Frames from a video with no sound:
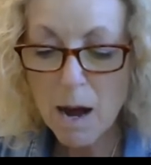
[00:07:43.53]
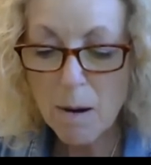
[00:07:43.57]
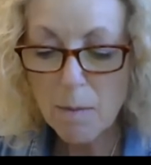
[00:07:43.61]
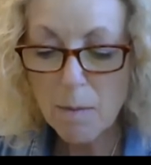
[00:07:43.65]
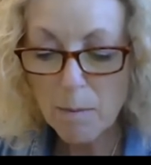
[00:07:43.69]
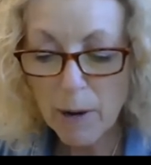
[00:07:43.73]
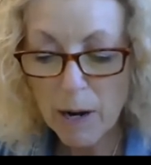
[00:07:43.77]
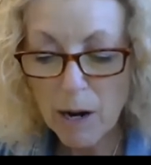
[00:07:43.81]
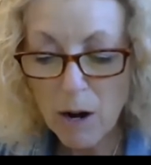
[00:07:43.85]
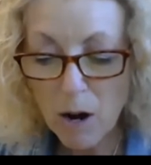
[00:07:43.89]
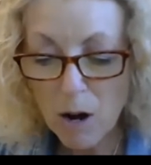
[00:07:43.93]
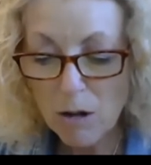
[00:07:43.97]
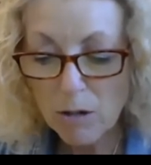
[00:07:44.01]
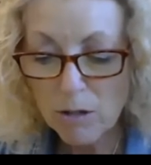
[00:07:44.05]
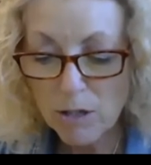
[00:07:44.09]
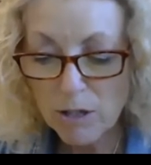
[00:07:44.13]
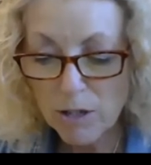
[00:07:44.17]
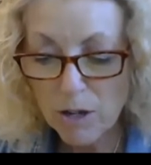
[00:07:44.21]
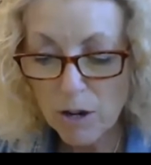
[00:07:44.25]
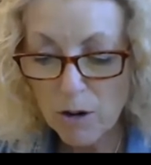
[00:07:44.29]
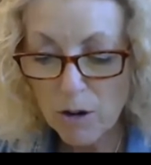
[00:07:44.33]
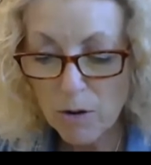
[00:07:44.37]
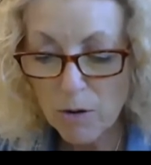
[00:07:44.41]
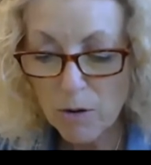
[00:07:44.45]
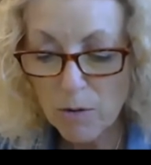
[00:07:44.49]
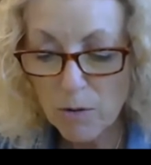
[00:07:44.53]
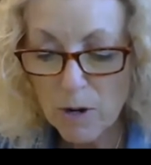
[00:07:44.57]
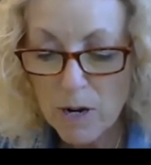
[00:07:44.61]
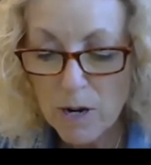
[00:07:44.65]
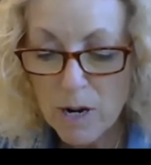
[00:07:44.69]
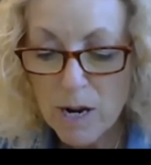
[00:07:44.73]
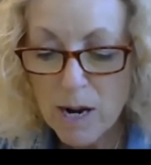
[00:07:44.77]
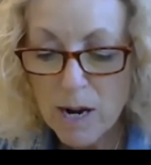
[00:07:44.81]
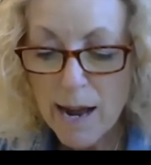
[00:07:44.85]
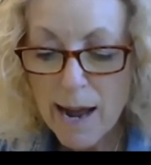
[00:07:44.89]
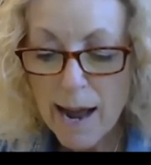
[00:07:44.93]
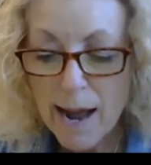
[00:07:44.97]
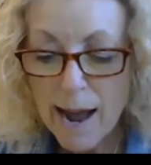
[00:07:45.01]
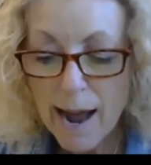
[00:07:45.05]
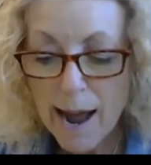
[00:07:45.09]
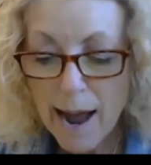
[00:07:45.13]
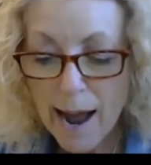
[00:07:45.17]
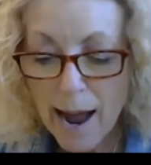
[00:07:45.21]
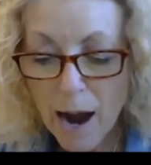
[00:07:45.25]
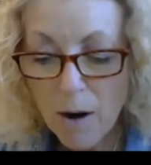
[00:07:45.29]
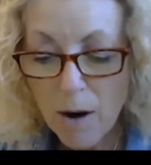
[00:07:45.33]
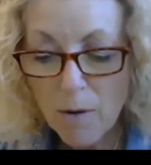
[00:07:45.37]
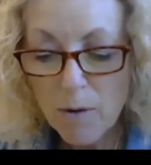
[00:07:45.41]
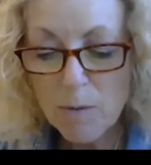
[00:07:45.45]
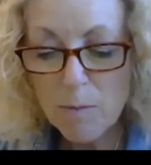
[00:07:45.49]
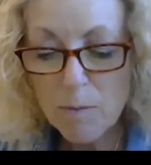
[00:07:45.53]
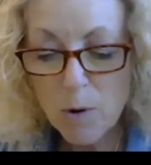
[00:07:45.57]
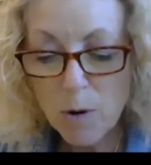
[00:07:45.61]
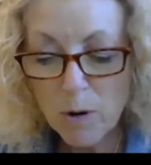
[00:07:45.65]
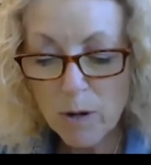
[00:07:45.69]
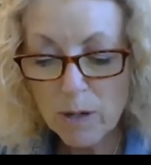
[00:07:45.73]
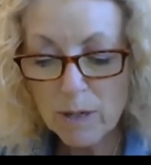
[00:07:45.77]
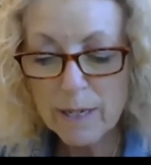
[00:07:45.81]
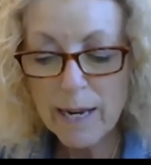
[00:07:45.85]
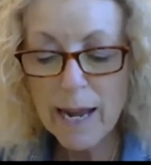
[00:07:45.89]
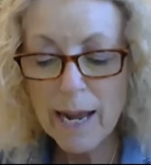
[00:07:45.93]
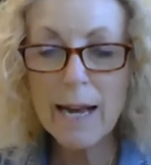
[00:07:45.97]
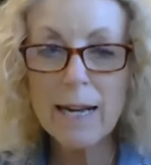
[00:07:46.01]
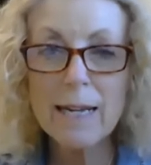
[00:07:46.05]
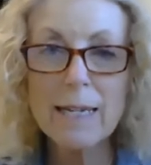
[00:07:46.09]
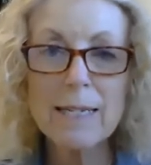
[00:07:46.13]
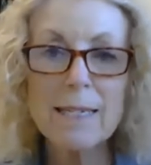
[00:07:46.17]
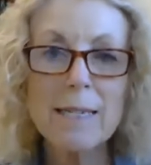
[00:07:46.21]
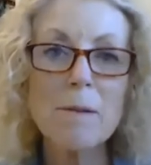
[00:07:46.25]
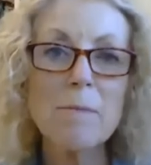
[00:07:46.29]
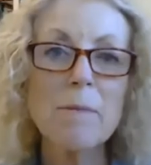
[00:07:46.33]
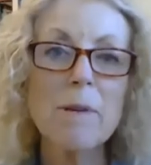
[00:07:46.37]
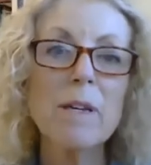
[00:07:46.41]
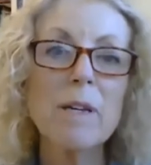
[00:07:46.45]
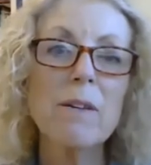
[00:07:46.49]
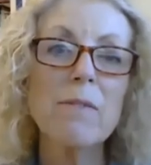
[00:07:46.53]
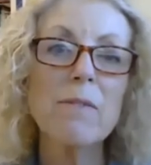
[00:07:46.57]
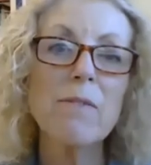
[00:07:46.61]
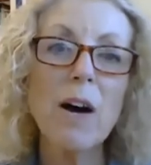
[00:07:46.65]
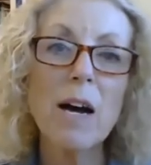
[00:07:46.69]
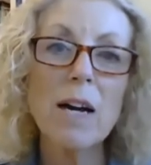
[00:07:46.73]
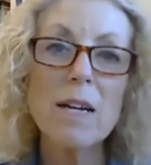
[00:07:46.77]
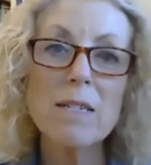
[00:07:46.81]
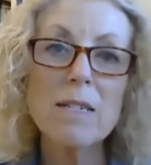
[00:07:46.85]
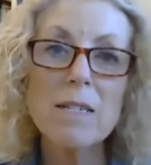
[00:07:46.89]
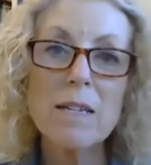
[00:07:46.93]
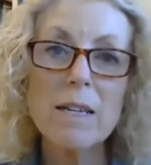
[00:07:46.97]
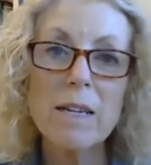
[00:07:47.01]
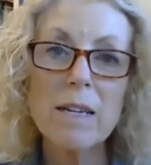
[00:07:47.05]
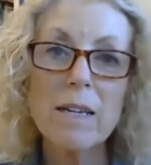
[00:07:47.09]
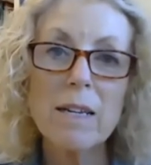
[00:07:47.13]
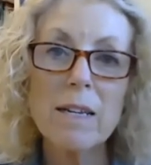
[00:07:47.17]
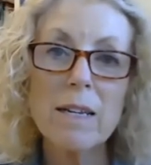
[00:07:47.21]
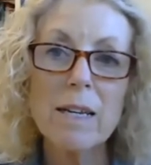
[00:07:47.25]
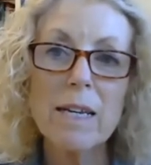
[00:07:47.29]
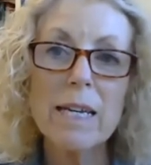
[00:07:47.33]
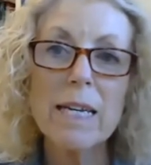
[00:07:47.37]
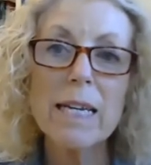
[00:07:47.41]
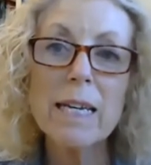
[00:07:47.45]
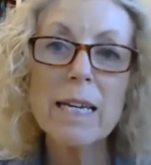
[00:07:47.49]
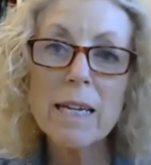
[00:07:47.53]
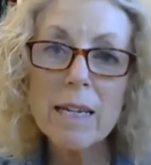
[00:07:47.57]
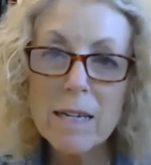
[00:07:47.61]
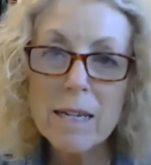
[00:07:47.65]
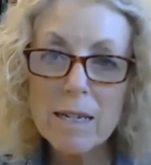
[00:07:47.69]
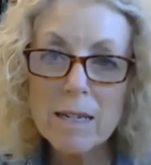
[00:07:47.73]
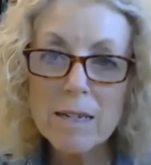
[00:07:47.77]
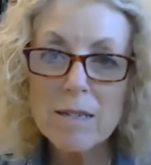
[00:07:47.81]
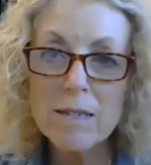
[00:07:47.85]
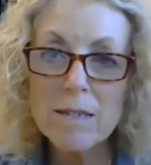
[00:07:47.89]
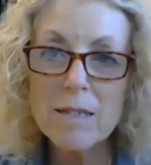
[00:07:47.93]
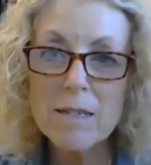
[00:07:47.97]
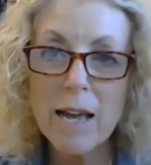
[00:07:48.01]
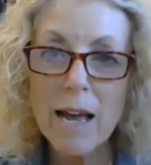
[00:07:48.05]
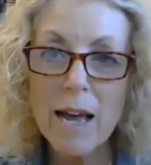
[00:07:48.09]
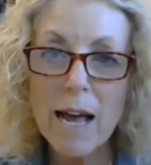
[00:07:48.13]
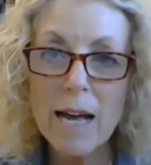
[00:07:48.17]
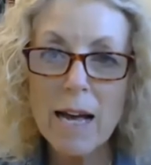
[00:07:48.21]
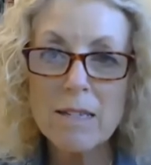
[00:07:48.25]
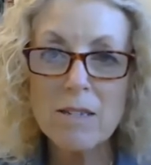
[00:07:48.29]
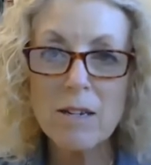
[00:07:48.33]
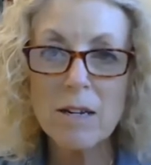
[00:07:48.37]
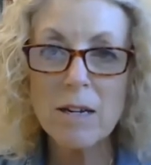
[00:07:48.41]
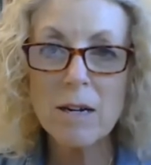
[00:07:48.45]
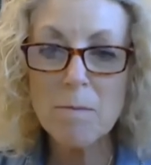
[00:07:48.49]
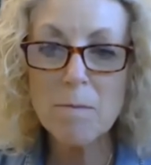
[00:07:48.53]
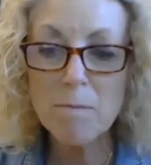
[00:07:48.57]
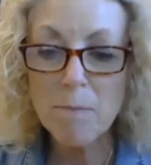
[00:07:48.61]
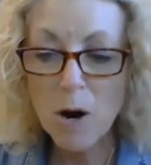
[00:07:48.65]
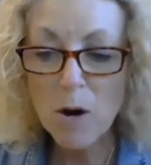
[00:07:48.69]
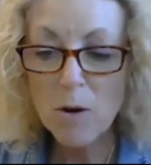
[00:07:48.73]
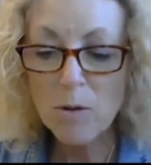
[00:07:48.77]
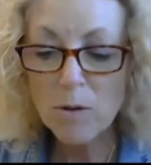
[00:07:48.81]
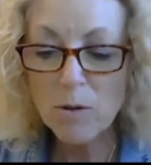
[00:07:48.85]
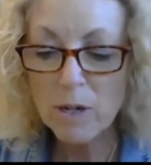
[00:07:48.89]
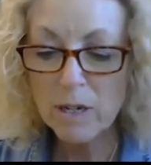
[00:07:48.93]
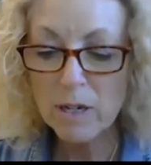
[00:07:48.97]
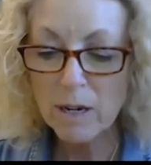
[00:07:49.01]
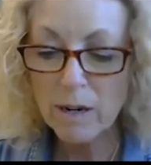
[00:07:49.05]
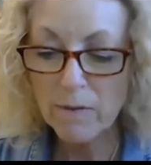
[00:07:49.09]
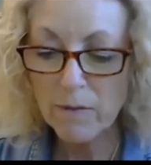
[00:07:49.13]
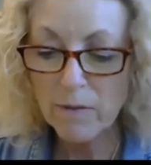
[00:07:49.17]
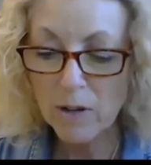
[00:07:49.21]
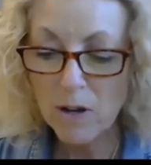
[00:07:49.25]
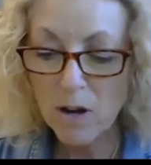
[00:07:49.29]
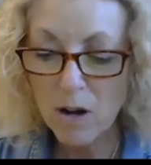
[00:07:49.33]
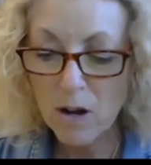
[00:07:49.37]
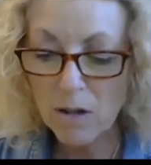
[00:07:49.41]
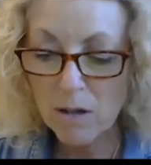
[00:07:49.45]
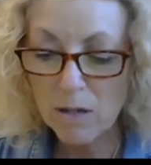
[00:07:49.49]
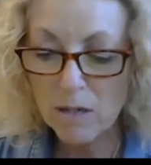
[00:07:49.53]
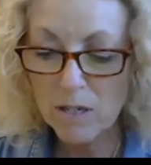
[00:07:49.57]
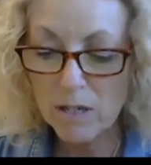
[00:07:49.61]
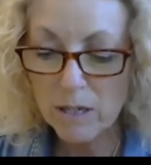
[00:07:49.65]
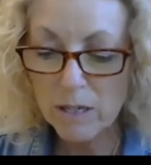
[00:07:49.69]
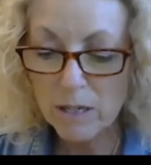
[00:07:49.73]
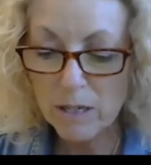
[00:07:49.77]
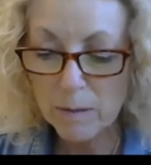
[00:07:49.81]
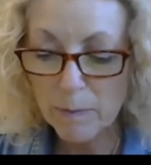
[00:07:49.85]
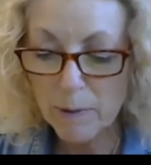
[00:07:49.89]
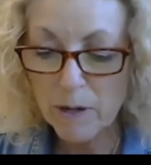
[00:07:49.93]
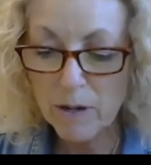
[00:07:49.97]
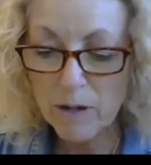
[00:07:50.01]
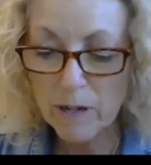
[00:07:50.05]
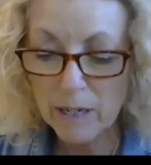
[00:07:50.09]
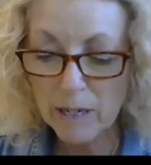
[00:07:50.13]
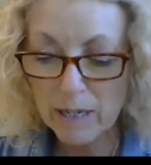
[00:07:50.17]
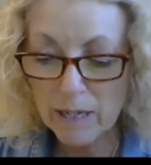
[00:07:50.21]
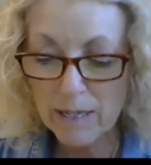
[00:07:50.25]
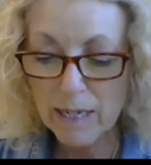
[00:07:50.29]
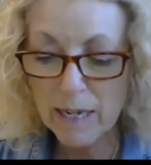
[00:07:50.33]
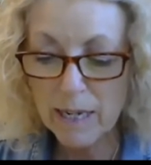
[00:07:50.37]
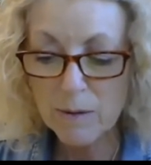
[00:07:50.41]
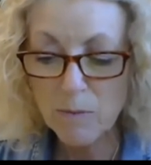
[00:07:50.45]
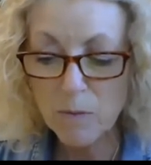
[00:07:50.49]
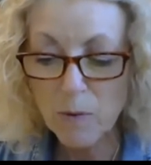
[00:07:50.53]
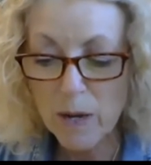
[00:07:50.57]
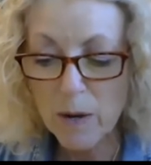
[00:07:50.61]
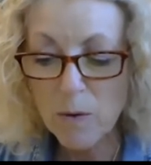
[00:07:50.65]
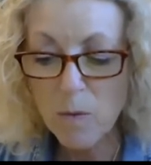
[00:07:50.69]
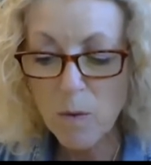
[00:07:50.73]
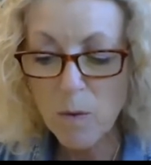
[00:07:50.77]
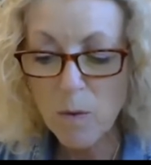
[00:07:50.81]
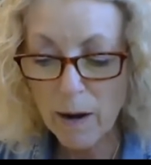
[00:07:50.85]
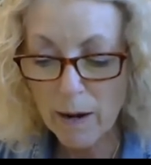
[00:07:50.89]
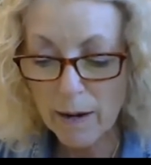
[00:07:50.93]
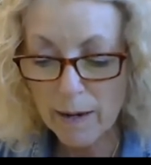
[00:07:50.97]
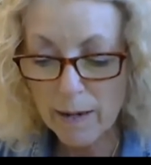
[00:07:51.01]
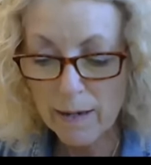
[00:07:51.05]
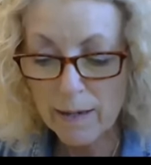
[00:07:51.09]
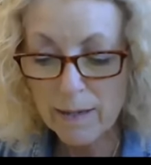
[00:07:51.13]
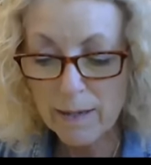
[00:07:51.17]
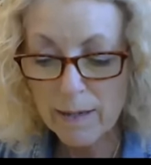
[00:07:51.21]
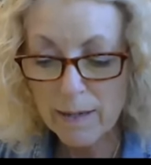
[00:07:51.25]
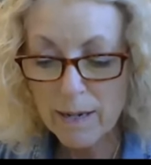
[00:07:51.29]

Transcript: but also how important academic advising is as a component of the college experience. And we wanted